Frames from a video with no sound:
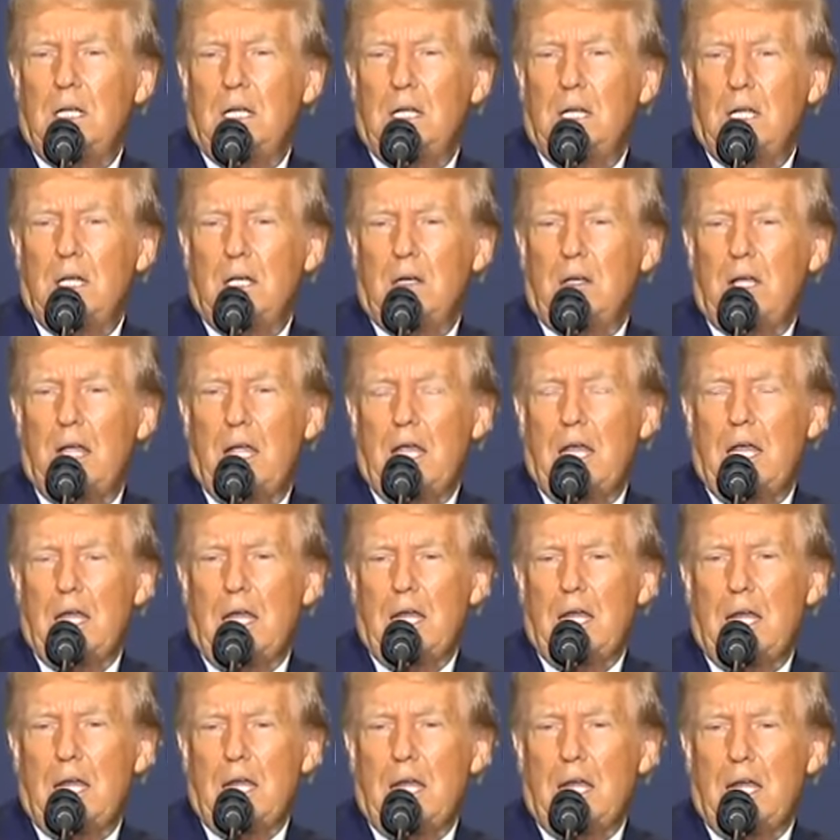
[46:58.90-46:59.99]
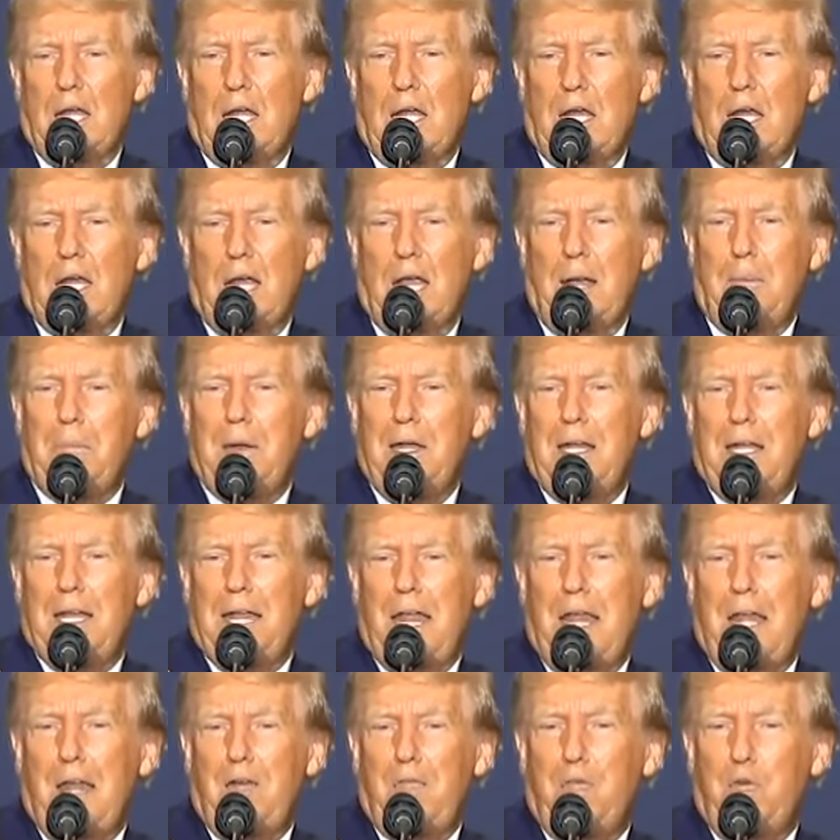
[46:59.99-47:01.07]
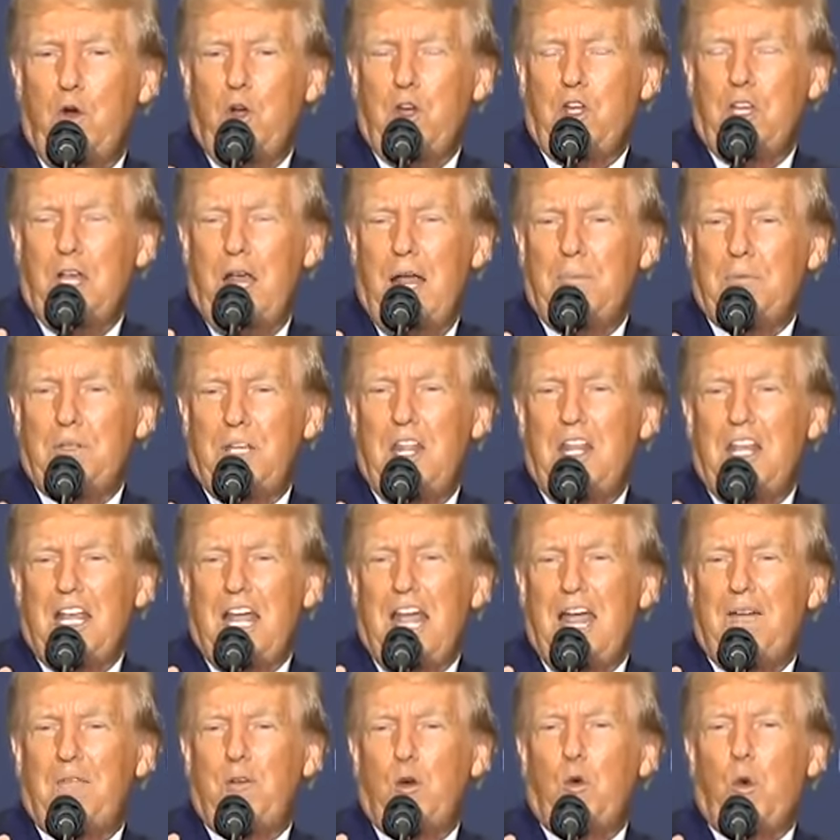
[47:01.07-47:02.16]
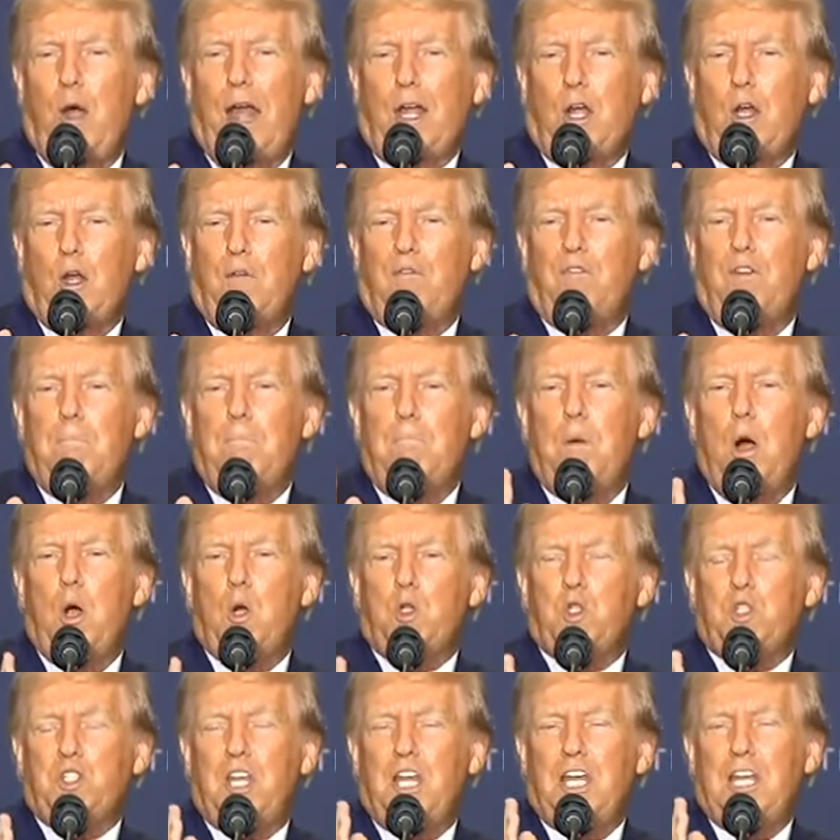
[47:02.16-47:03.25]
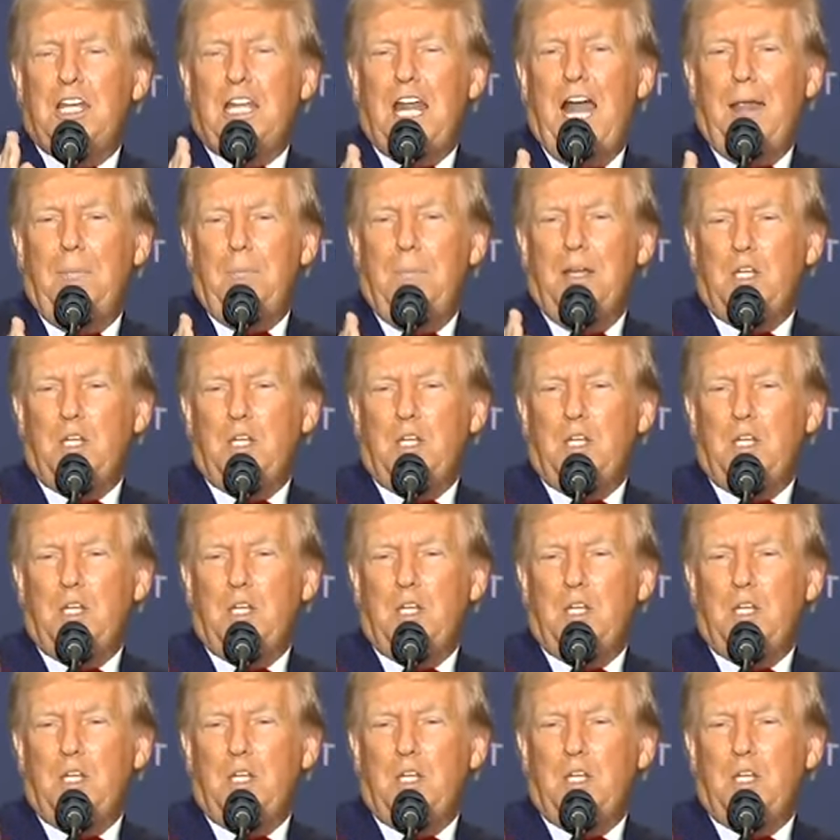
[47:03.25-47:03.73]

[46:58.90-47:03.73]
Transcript: Okay? I've been indicted 4 times. I think I have a record for most indictments